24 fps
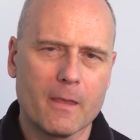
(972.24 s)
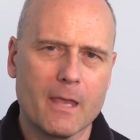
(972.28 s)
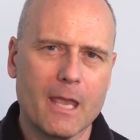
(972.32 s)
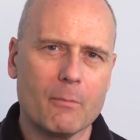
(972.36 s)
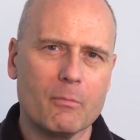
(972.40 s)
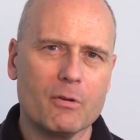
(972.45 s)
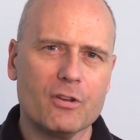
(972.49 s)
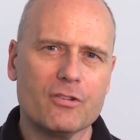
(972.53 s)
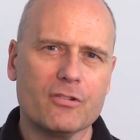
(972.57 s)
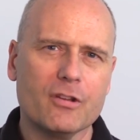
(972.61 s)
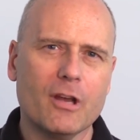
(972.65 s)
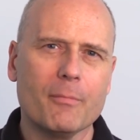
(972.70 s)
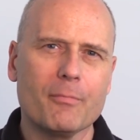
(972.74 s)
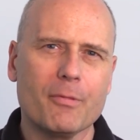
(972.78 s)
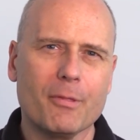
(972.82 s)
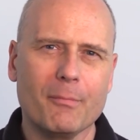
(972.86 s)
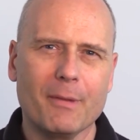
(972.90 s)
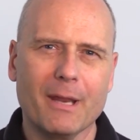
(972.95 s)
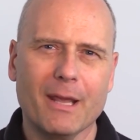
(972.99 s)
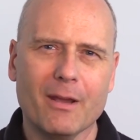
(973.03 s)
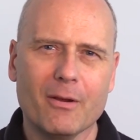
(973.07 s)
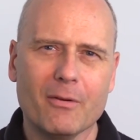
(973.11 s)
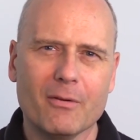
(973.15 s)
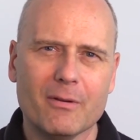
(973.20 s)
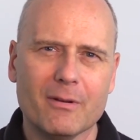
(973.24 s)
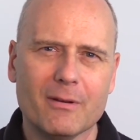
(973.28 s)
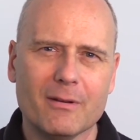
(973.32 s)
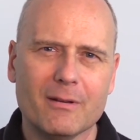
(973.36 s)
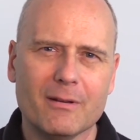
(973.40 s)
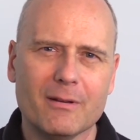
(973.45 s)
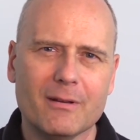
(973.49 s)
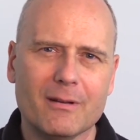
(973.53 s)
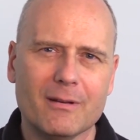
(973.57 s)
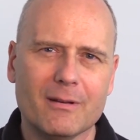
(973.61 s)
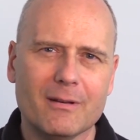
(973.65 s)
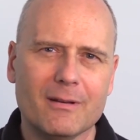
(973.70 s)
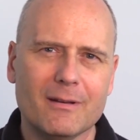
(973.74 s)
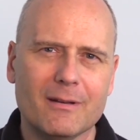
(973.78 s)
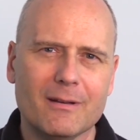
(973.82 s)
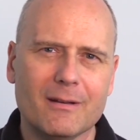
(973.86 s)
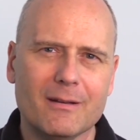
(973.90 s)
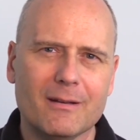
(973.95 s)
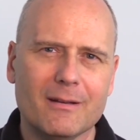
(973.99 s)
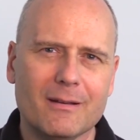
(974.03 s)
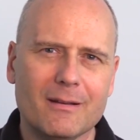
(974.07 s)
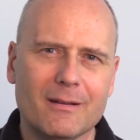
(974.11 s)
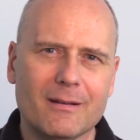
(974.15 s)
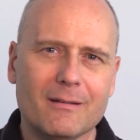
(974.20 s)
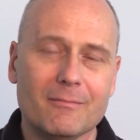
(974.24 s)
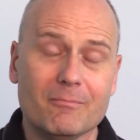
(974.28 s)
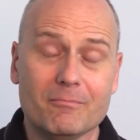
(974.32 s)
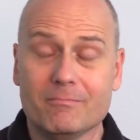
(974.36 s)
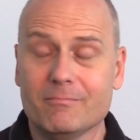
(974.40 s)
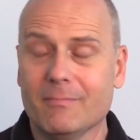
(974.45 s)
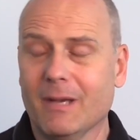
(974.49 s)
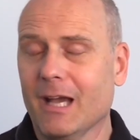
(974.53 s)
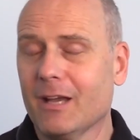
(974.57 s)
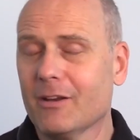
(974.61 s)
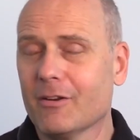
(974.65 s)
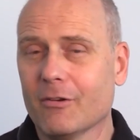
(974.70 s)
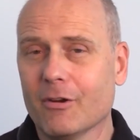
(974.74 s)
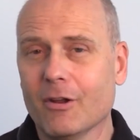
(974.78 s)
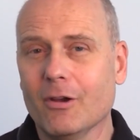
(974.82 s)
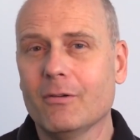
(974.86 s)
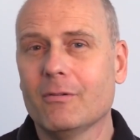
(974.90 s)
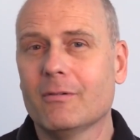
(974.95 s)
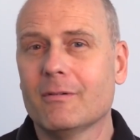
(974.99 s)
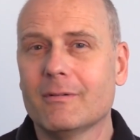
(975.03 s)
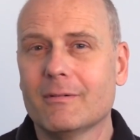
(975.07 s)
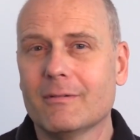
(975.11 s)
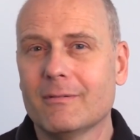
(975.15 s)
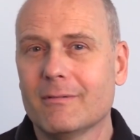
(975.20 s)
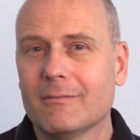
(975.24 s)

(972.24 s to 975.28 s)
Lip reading: Can we stop them now? I don't know.